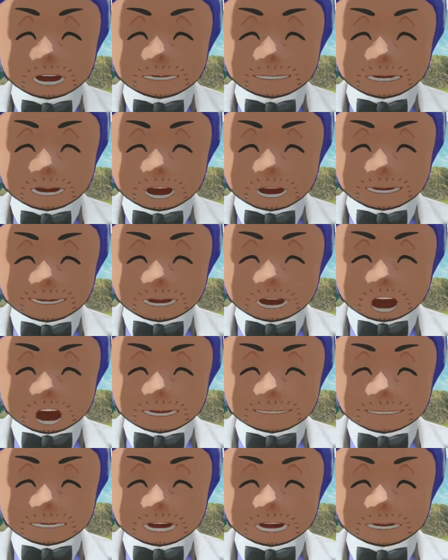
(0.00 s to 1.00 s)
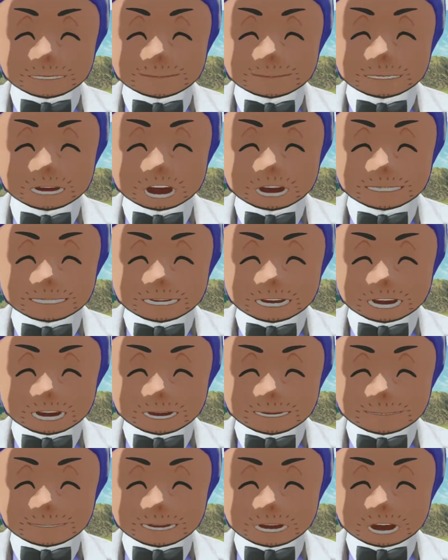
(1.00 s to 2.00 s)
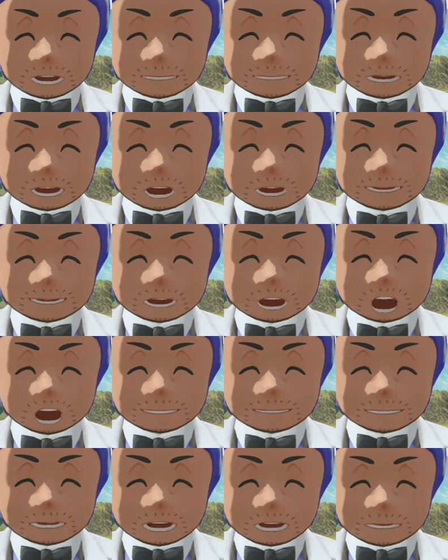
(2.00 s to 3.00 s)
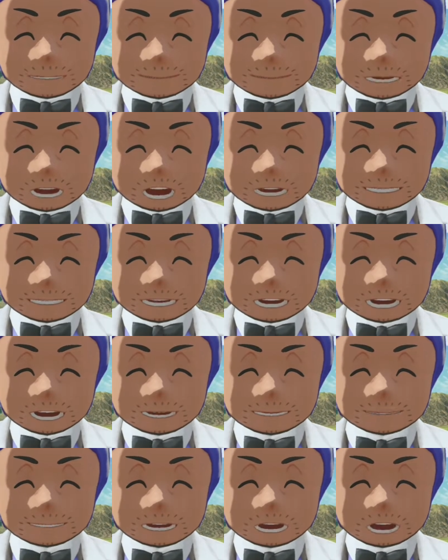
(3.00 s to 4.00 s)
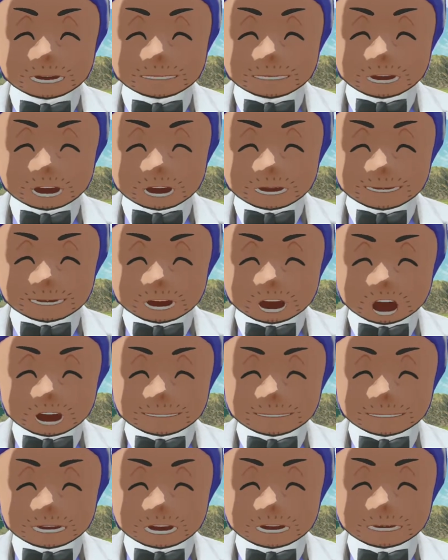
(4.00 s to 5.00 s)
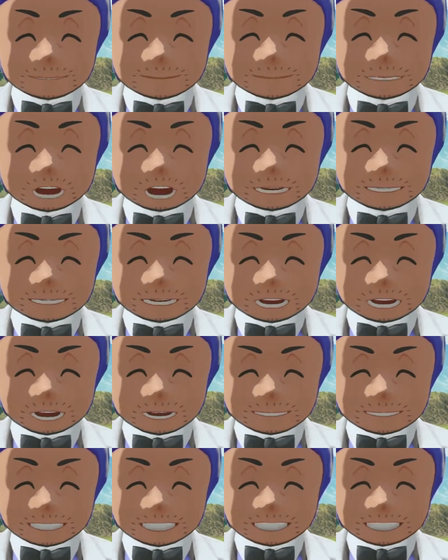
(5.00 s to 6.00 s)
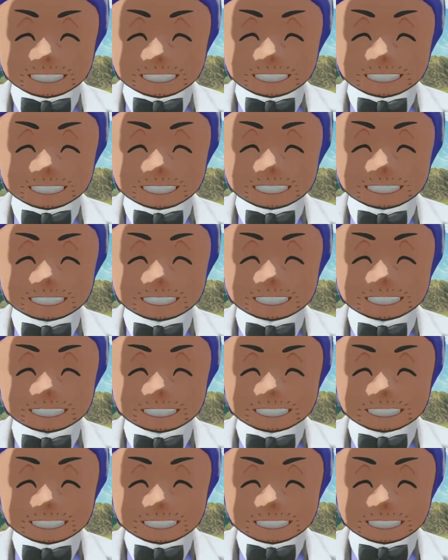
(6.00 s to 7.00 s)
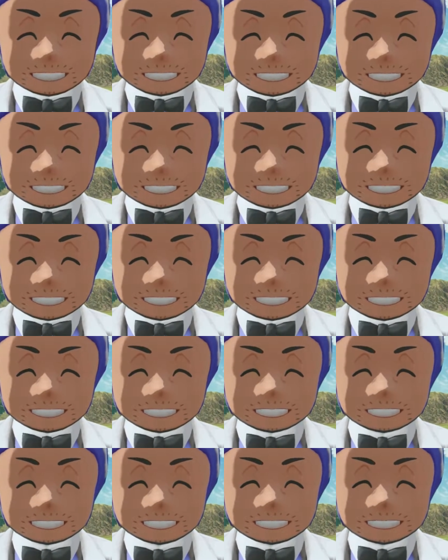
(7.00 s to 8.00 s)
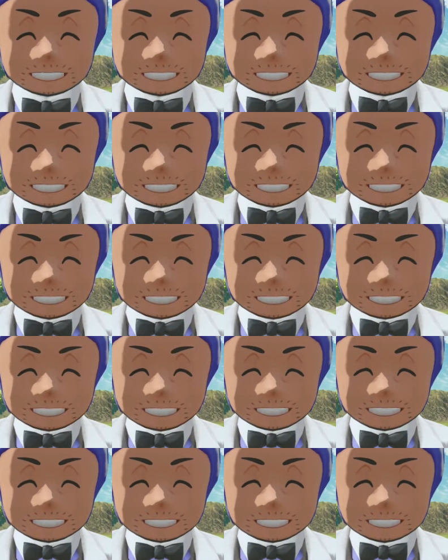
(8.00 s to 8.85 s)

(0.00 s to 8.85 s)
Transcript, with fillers: and whoever and from wherever you may be, I welcome you with open arms. Uh, we're we have a Pokedex to complete.